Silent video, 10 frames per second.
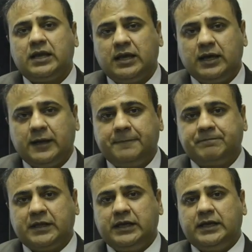
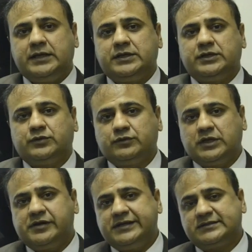related to
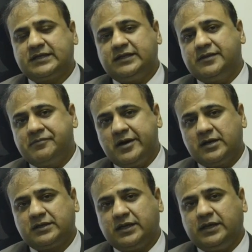the risk in the
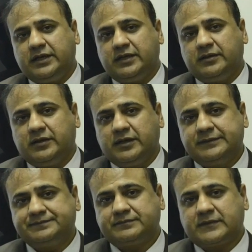market and
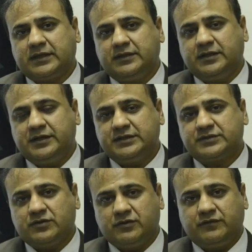the
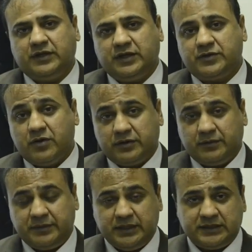risk of the
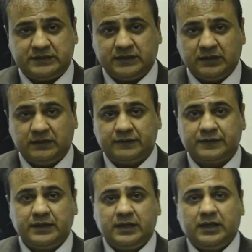economy
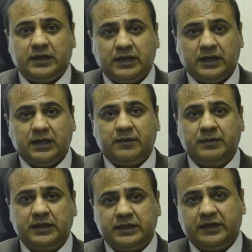itself.
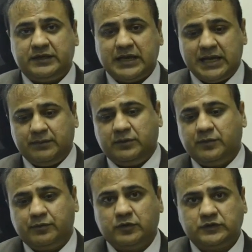But time
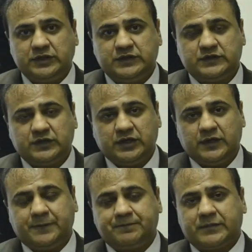deposits
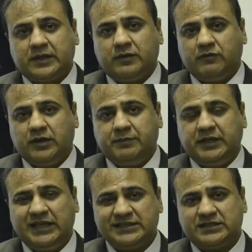will
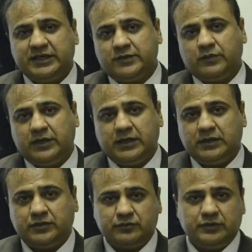be less liquid
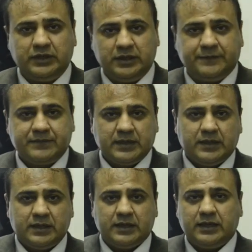than to the
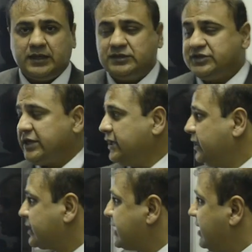
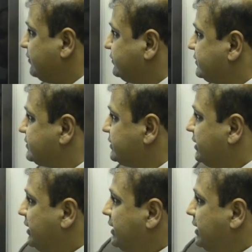checking accounts.